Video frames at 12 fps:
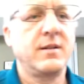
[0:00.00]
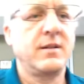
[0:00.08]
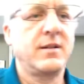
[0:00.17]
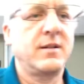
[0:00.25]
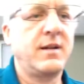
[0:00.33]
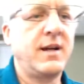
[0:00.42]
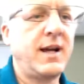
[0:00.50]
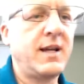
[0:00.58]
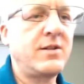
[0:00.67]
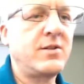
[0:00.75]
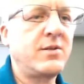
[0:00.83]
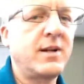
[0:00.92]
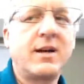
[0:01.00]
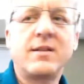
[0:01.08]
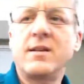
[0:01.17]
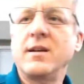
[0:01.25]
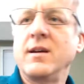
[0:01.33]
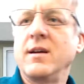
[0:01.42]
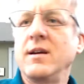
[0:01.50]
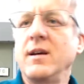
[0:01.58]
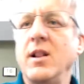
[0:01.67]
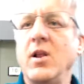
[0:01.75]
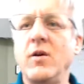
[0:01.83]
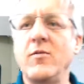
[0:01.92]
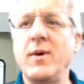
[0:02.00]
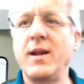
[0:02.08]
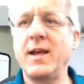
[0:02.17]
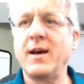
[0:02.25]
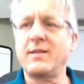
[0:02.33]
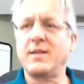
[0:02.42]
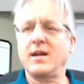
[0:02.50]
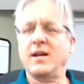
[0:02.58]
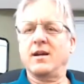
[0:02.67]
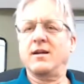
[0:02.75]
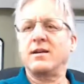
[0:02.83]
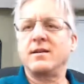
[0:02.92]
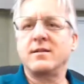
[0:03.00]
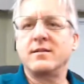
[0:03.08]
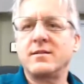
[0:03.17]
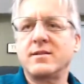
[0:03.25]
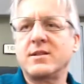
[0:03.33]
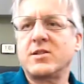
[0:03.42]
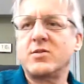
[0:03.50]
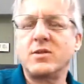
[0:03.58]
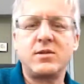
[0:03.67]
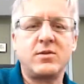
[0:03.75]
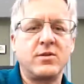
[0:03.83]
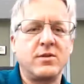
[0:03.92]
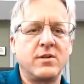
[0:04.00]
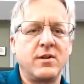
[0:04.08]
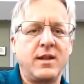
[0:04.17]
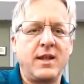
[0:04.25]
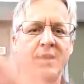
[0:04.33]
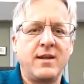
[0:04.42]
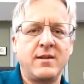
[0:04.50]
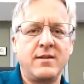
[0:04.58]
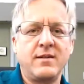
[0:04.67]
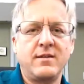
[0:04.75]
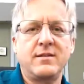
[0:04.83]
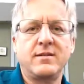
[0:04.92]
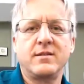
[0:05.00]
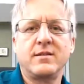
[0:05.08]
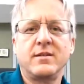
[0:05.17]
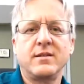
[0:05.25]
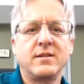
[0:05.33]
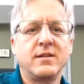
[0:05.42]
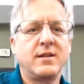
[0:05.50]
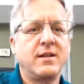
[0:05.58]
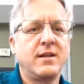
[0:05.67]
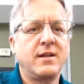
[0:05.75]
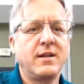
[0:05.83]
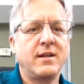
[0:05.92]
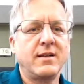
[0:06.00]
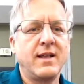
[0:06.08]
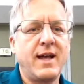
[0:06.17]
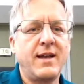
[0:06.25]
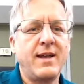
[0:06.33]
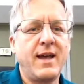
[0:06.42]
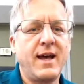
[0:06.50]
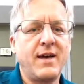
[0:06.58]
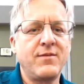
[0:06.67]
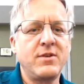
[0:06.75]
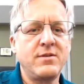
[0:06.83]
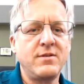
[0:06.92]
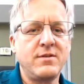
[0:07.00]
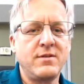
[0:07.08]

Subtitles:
All right. How you doing out there? Hello, everybody out there in Six String Corner land. Glad to have you.